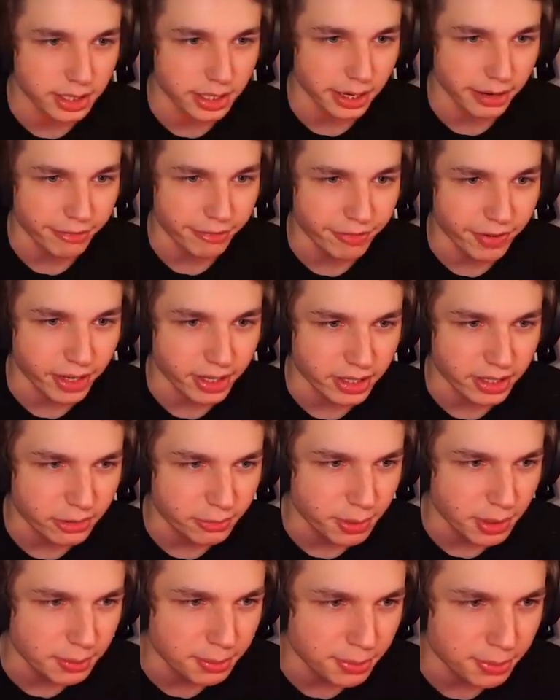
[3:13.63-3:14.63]
I fight these
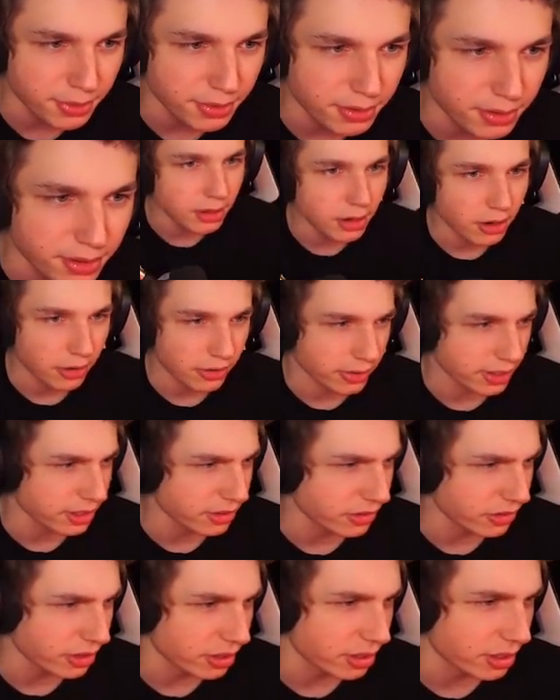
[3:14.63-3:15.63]
people? Are
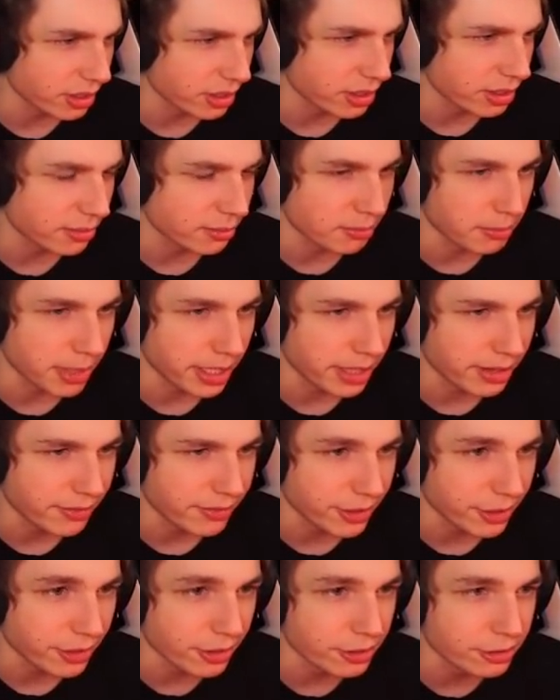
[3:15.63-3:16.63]
these the mean
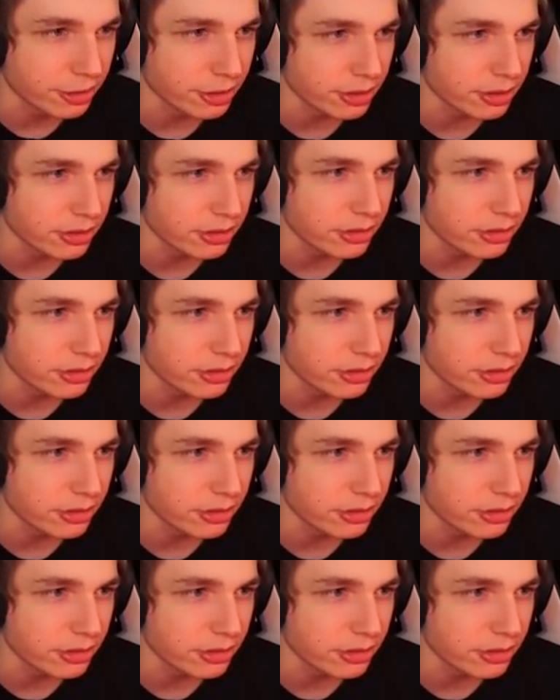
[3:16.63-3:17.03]
villagers?